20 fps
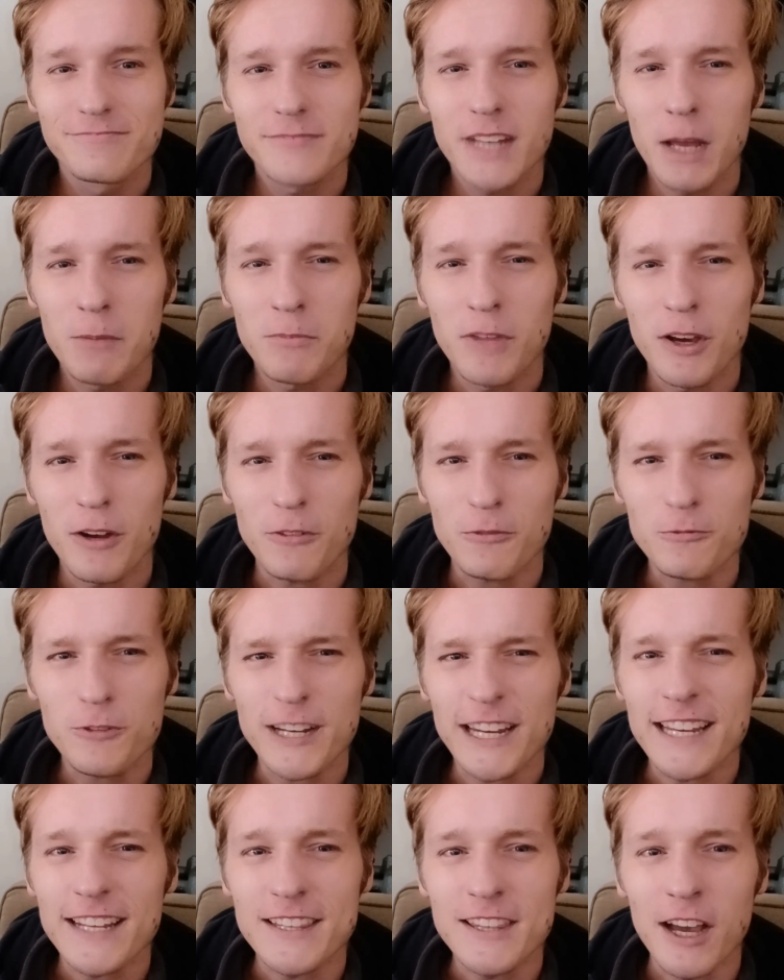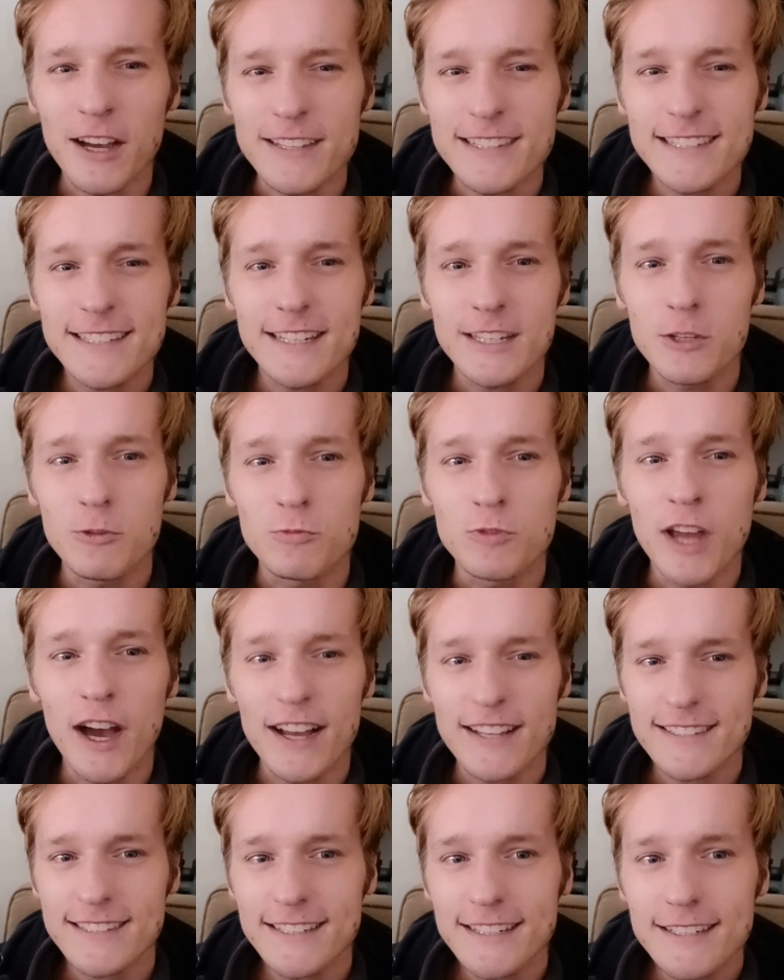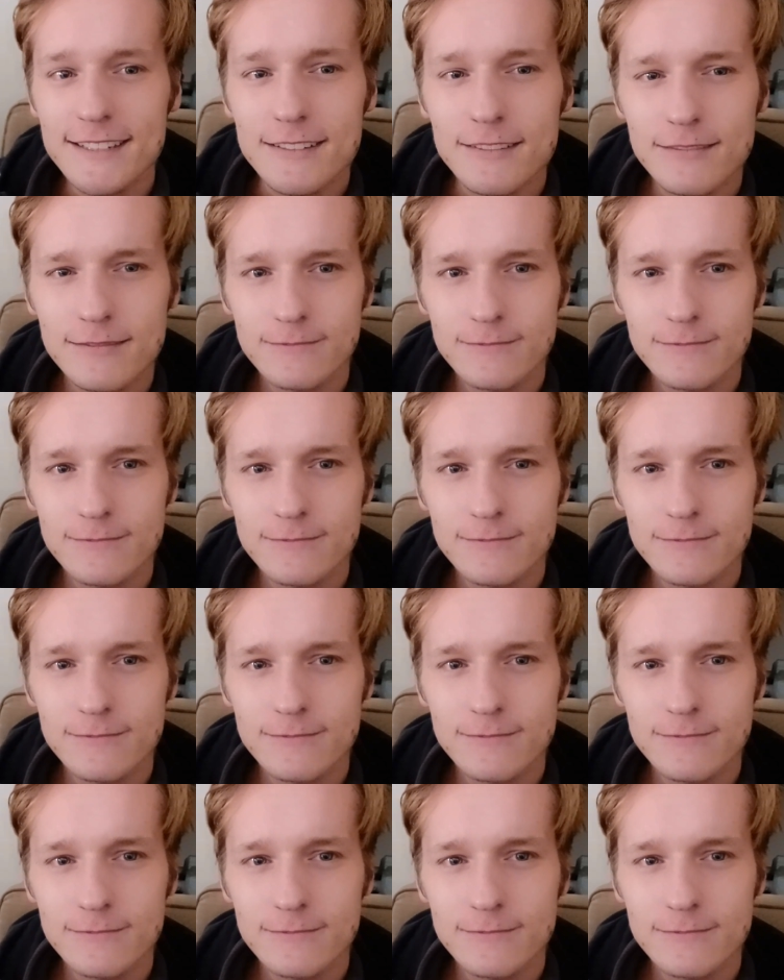I'm not a freaking Nazi, you Nazi.